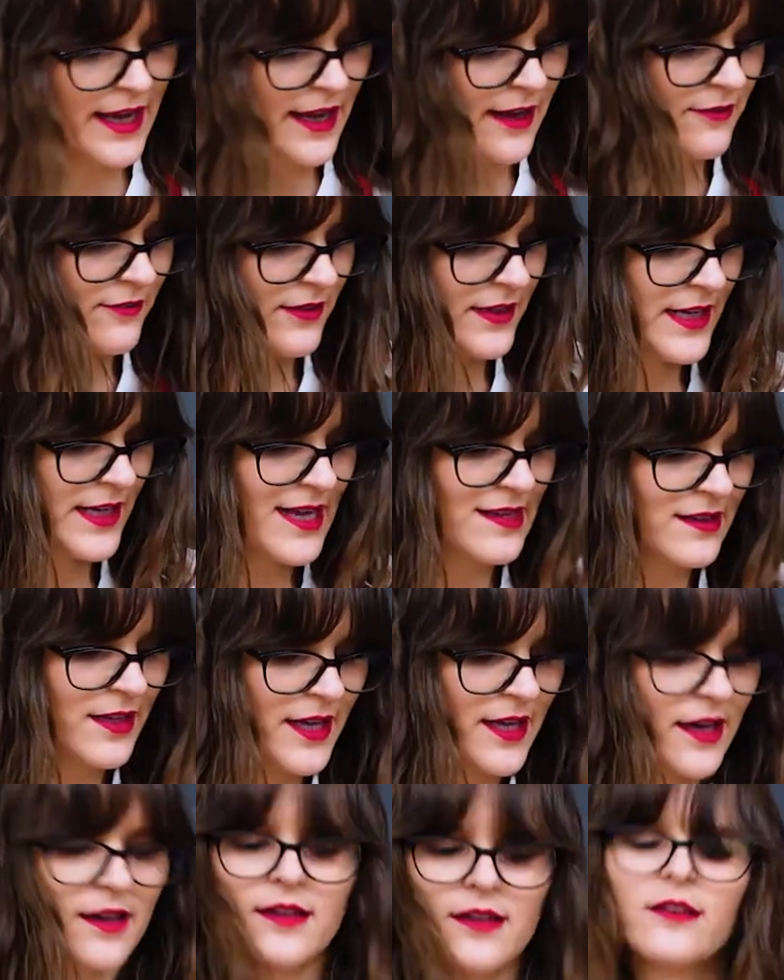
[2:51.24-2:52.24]
and
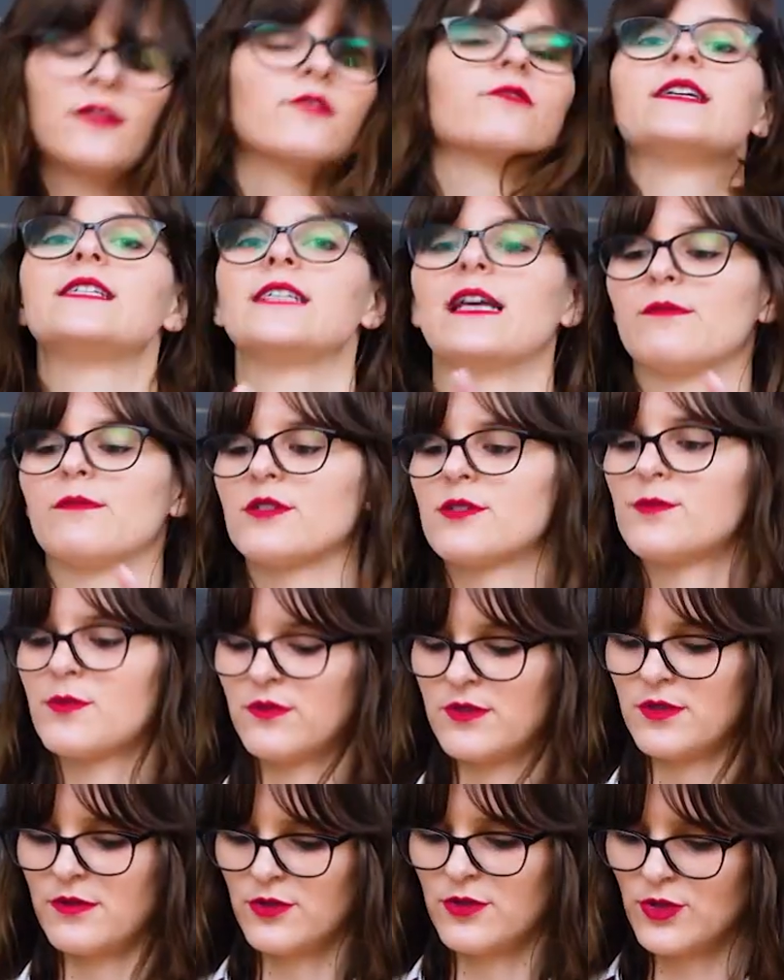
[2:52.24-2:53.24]
vanilla, 3
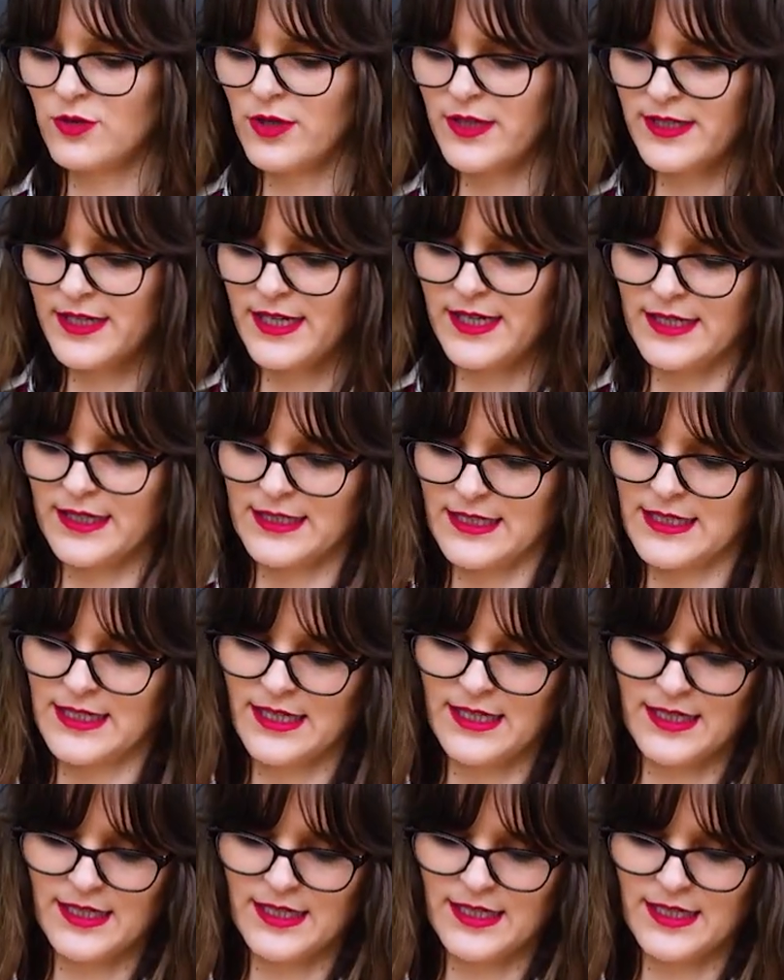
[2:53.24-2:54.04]
tablespoons of shortening